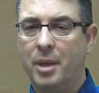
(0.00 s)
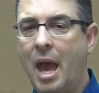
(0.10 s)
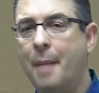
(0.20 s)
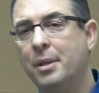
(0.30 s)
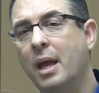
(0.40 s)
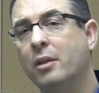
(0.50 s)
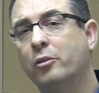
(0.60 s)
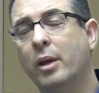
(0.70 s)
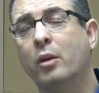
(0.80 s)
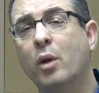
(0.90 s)
I'll be happy to
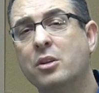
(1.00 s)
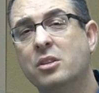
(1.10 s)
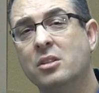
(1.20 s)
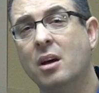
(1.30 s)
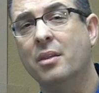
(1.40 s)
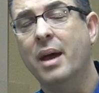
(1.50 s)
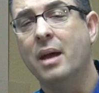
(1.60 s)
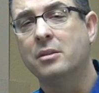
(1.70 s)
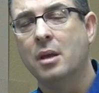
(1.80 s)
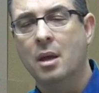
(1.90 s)
answer any questions on
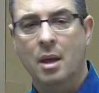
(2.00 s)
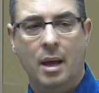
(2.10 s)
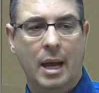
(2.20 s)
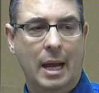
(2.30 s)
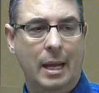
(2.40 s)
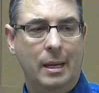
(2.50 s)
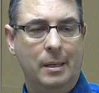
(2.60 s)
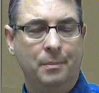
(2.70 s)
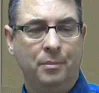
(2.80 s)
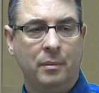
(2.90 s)
that.
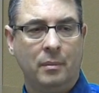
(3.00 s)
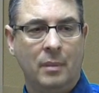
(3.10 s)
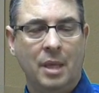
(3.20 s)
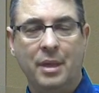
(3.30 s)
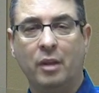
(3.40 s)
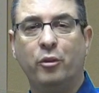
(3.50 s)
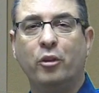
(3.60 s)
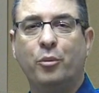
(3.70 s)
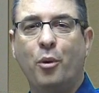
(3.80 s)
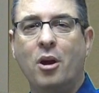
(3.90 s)
Thanks
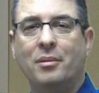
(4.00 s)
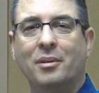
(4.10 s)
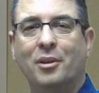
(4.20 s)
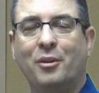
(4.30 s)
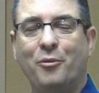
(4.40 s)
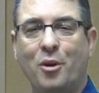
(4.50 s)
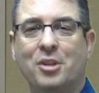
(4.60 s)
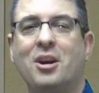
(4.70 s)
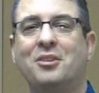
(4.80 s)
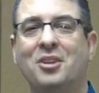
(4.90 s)
for your support. Looking
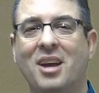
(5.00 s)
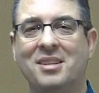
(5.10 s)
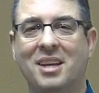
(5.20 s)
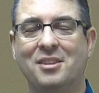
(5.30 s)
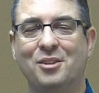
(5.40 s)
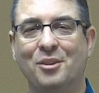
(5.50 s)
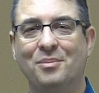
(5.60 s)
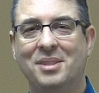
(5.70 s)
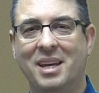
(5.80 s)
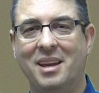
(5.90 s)
forward to talking to you guys again
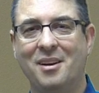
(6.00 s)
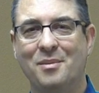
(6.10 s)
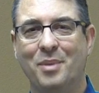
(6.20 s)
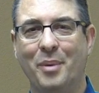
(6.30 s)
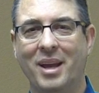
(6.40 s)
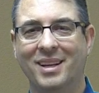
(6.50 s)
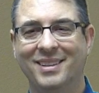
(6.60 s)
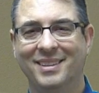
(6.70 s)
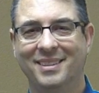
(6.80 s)
soon. Take care. Bye-bye.